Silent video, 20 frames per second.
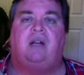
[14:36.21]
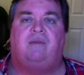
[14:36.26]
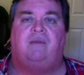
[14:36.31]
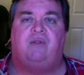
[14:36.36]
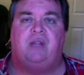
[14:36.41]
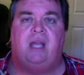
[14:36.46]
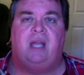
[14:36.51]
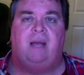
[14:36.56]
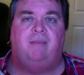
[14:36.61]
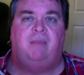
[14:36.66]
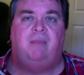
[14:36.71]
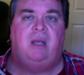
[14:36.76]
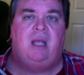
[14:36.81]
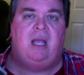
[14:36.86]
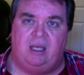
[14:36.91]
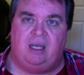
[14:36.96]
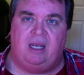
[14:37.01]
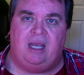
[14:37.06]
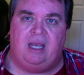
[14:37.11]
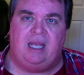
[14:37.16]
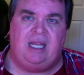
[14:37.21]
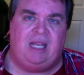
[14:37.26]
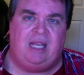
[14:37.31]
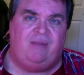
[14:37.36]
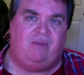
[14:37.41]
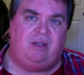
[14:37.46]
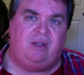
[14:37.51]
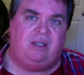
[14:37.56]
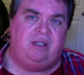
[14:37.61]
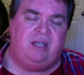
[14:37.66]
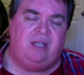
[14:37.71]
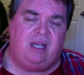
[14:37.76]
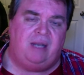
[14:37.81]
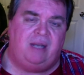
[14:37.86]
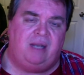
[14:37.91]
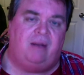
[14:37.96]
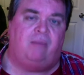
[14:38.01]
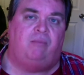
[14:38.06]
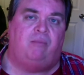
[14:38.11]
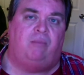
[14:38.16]
for them. It even
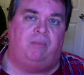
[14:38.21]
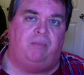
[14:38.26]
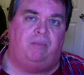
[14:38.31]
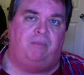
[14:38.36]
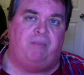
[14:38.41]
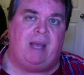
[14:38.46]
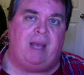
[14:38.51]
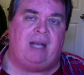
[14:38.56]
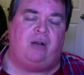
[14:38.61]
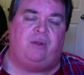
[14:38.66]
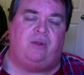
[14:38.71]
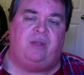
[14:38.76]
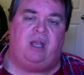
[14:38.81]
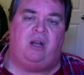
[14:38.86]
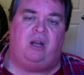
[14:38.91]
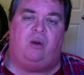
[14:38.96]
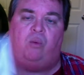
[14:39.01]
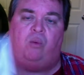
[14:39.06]
did better than